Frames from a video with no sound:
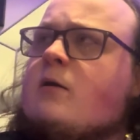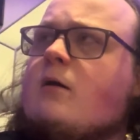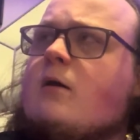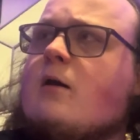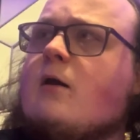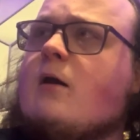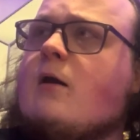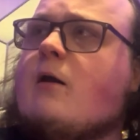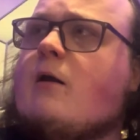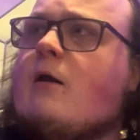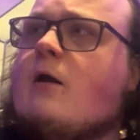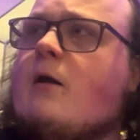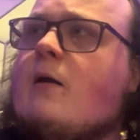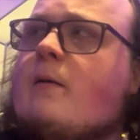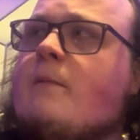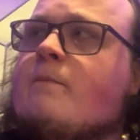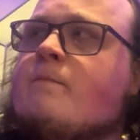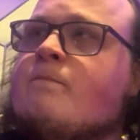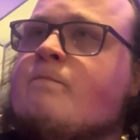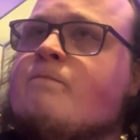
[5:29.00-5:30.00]

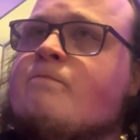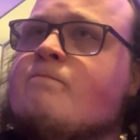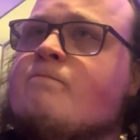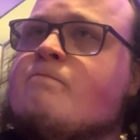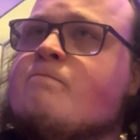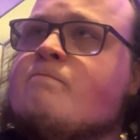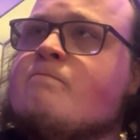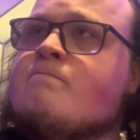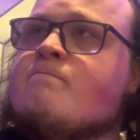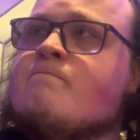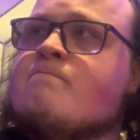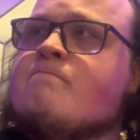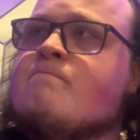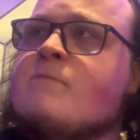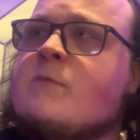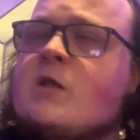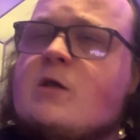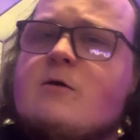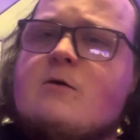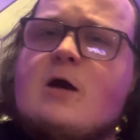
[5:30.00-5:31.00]
Um,
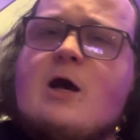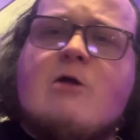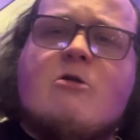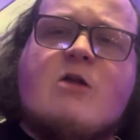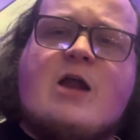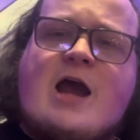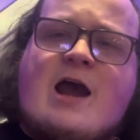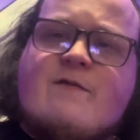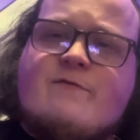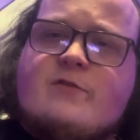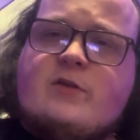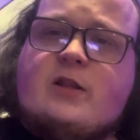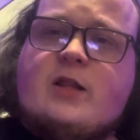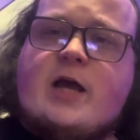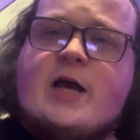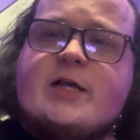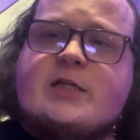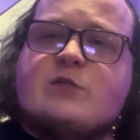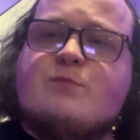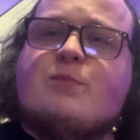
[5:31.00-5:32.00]
I don't have the
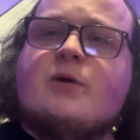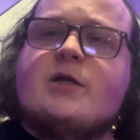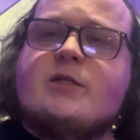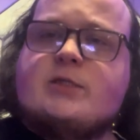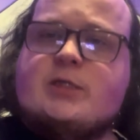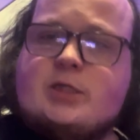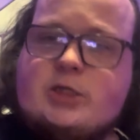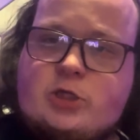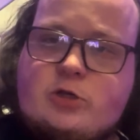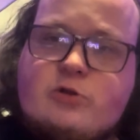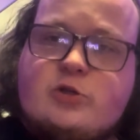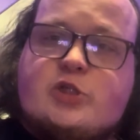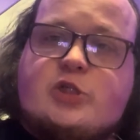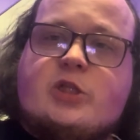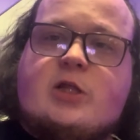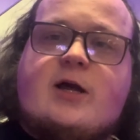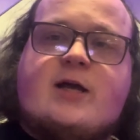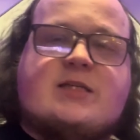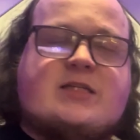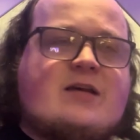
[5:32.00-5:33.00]
list, but it's a huge
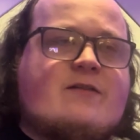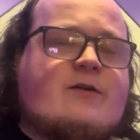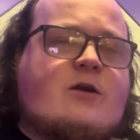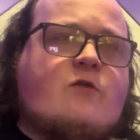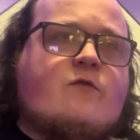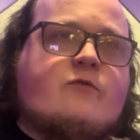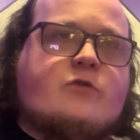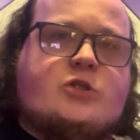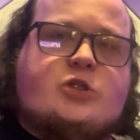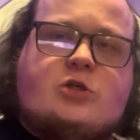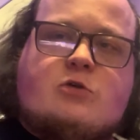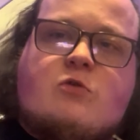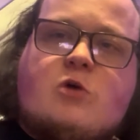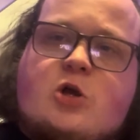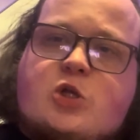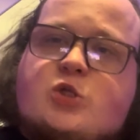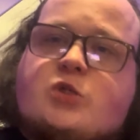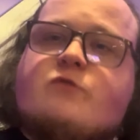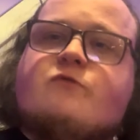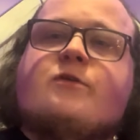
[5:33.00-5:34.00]
list like over
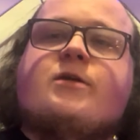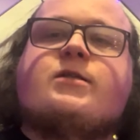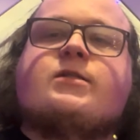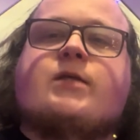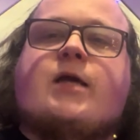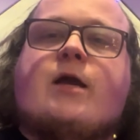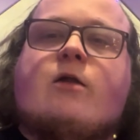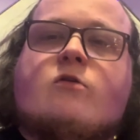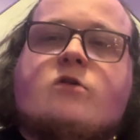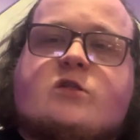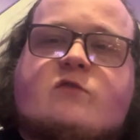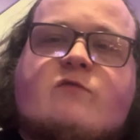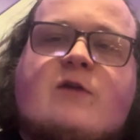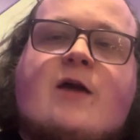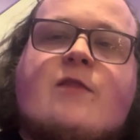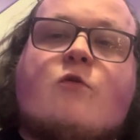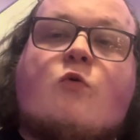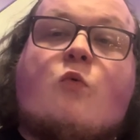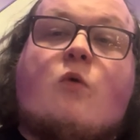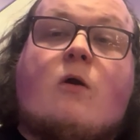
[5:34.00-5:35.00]
200 retailers
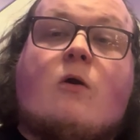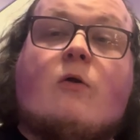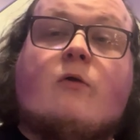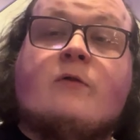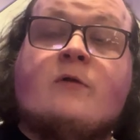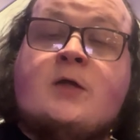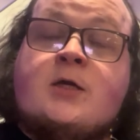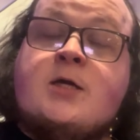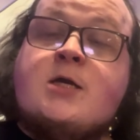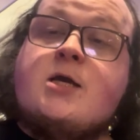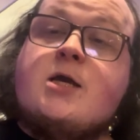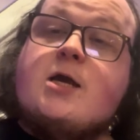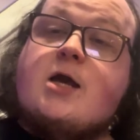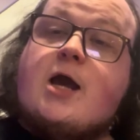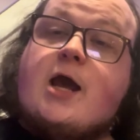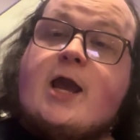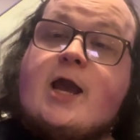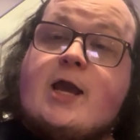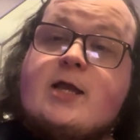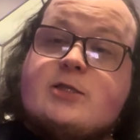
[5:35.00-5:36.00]
around the world.
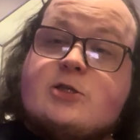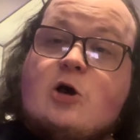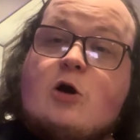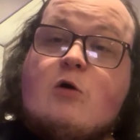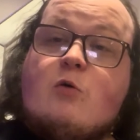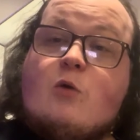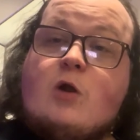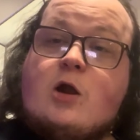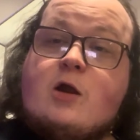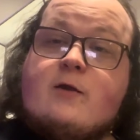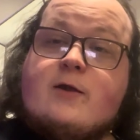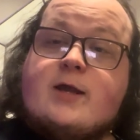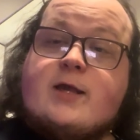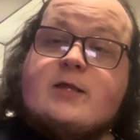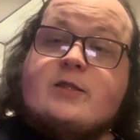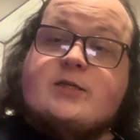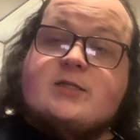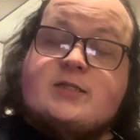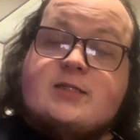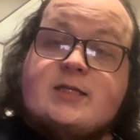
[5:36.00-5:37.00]
And don't worry,
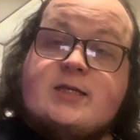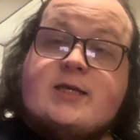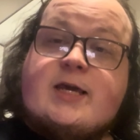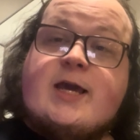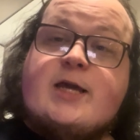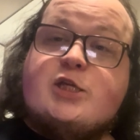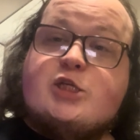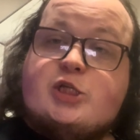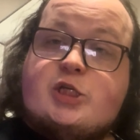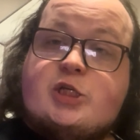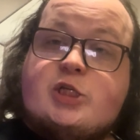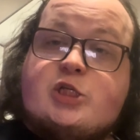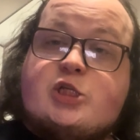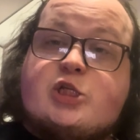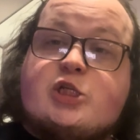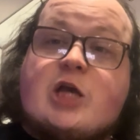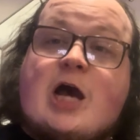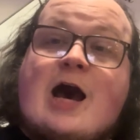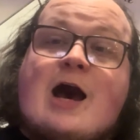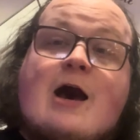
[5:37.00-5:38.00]
the CKG
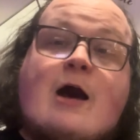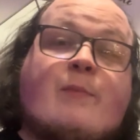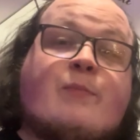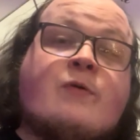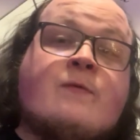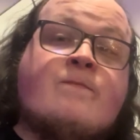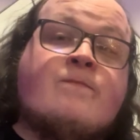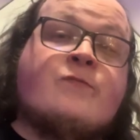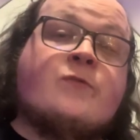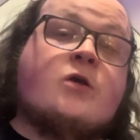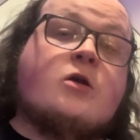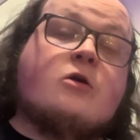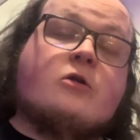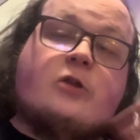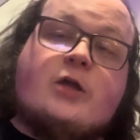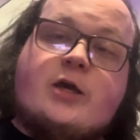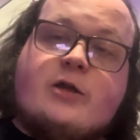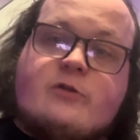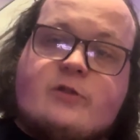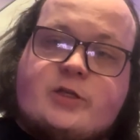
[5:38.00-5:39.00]
shop
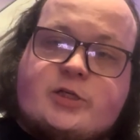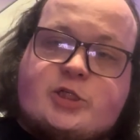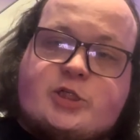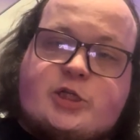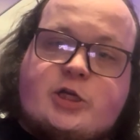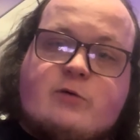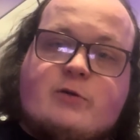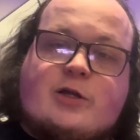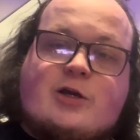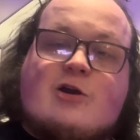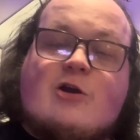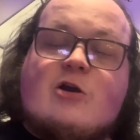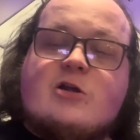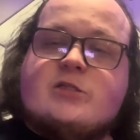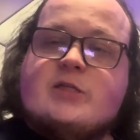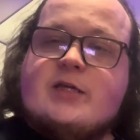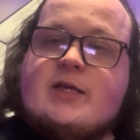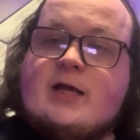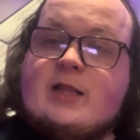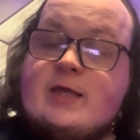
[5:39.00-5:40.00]
later this year when the
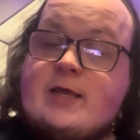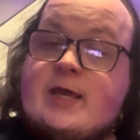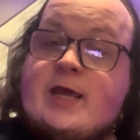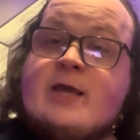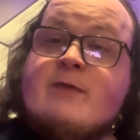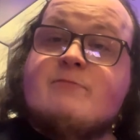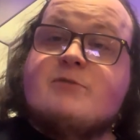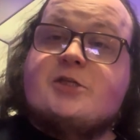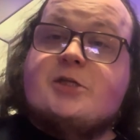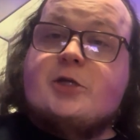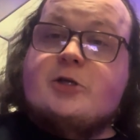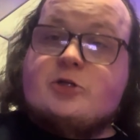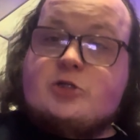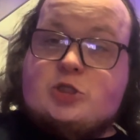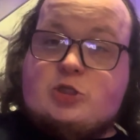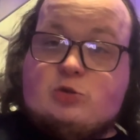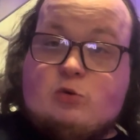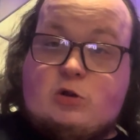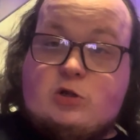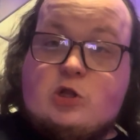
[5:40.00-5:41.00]
Carson Kelly Games gear
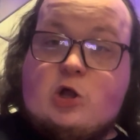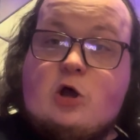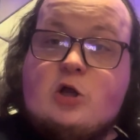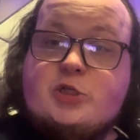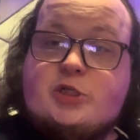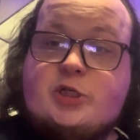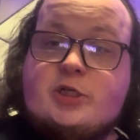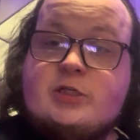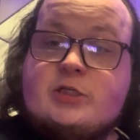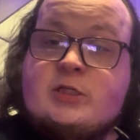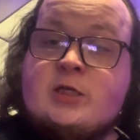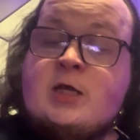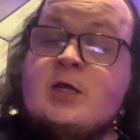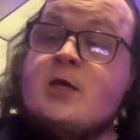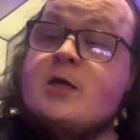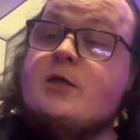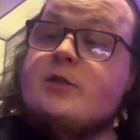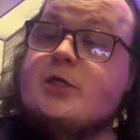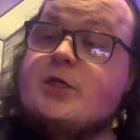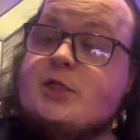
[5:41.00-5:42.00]
store launches,
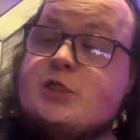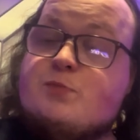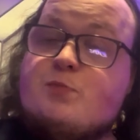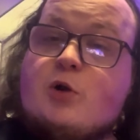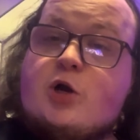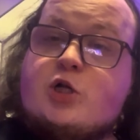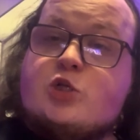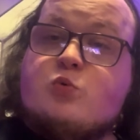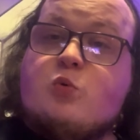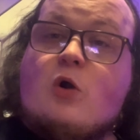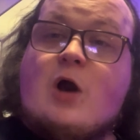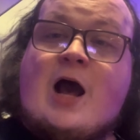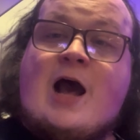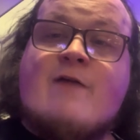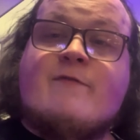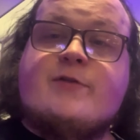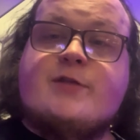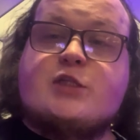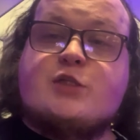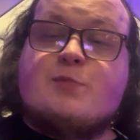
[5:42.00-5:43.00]
these books will
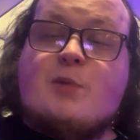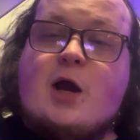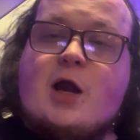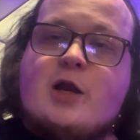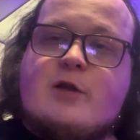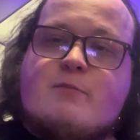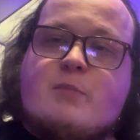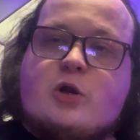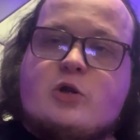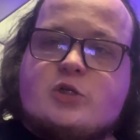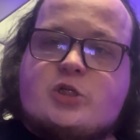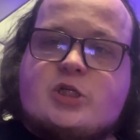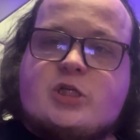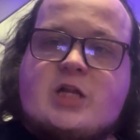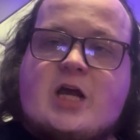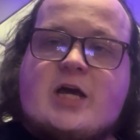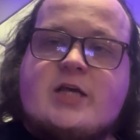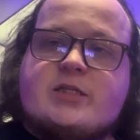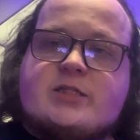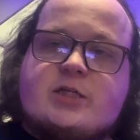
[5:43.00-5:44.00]
have inspired
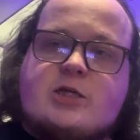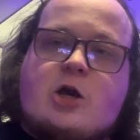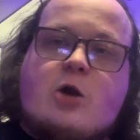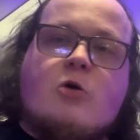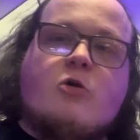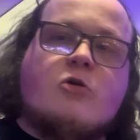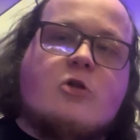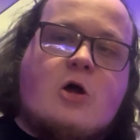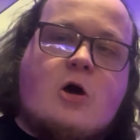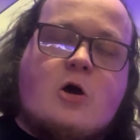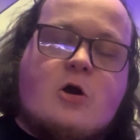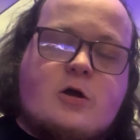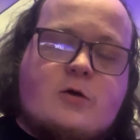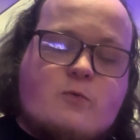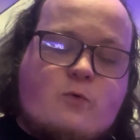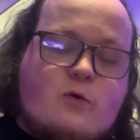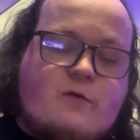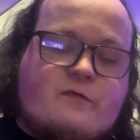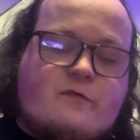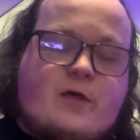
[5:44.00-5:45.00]
merchandise to go
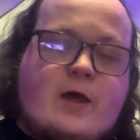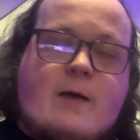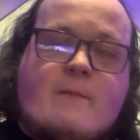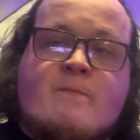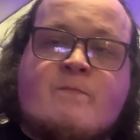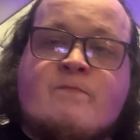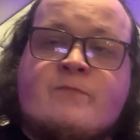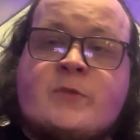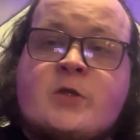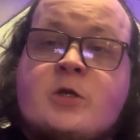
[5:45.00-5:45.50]
along with them.